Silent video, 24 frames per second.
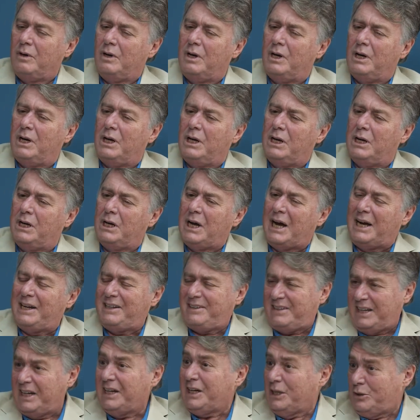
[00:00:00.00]
uh, I
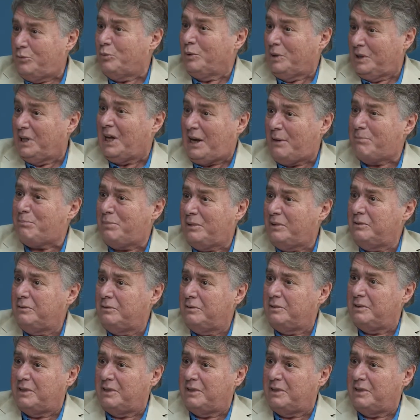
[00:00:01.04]
think it will happen.